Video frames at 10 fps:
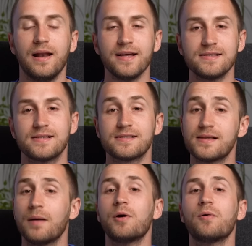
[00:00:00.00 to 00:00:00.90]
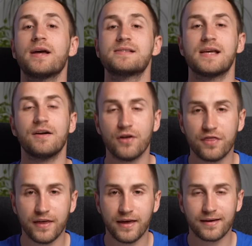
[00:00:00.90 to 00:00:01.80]
Let's summarize
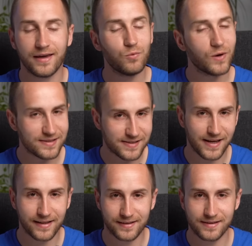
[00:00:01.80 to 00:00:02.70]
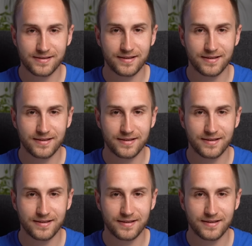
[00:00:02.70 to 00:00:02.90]
everything in one sentence.